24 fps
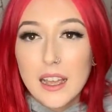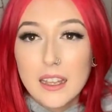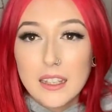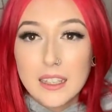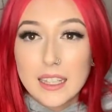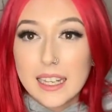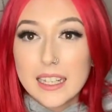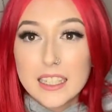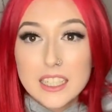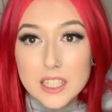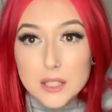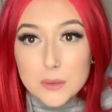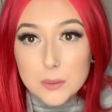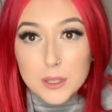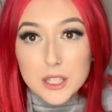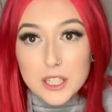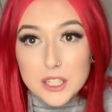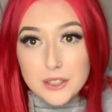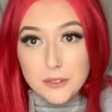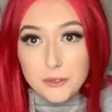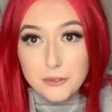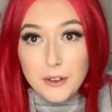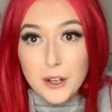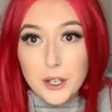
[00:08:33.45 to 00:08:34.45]
he just wanted
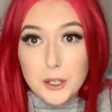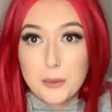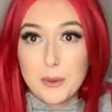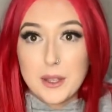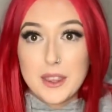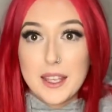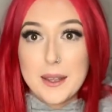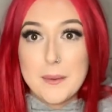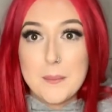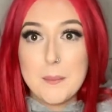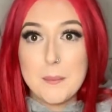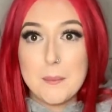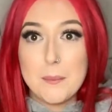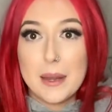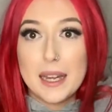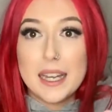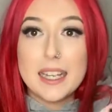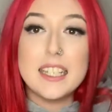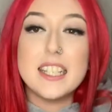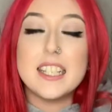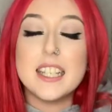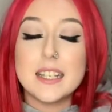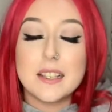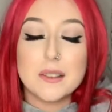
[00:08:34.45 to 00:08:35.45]
to fuck with him. He
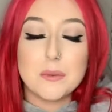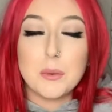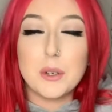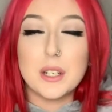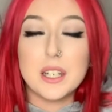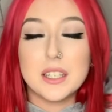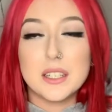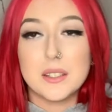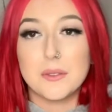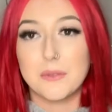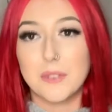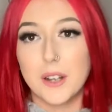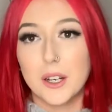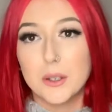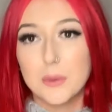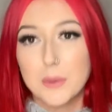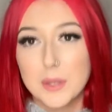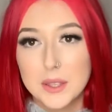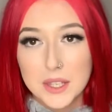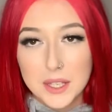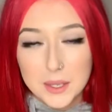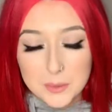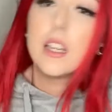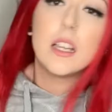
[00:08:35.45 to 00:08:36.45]
just wanted to fuck
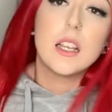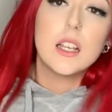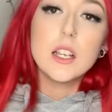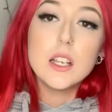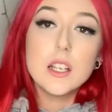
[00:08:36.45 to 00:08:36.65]
with him.